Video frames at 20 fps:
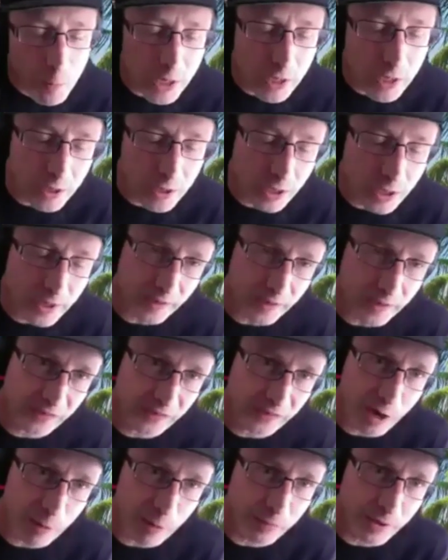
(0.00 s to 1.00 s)
looking at this
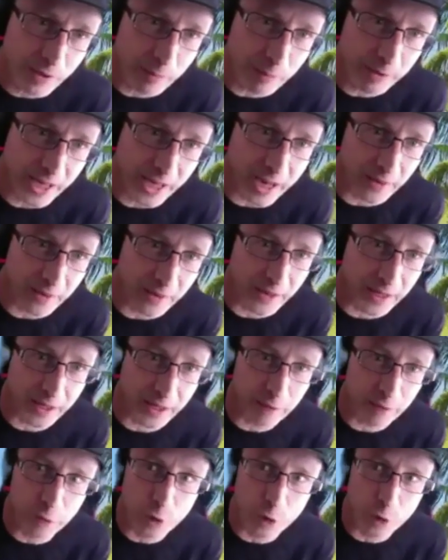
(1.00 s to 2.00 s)
album coming out then?
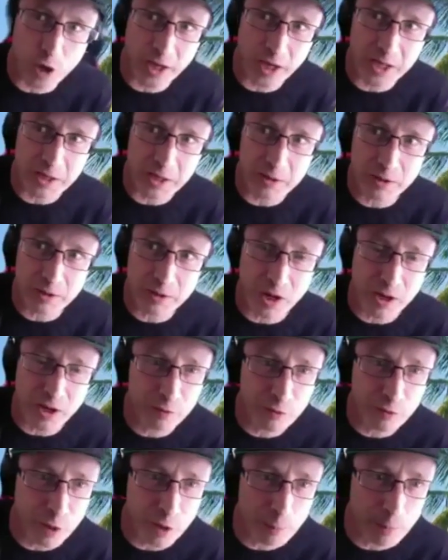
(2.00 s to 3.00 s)
Have you got any kind of
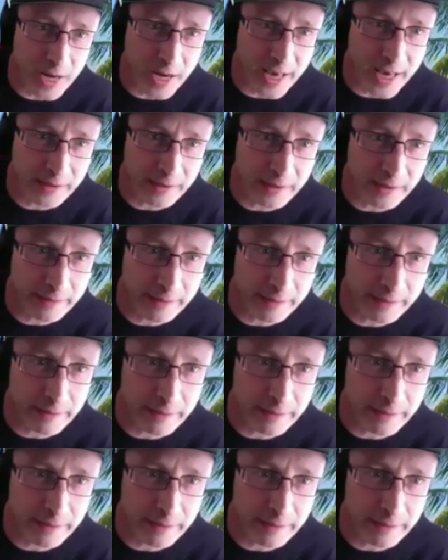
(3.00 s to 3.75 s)
firm plans?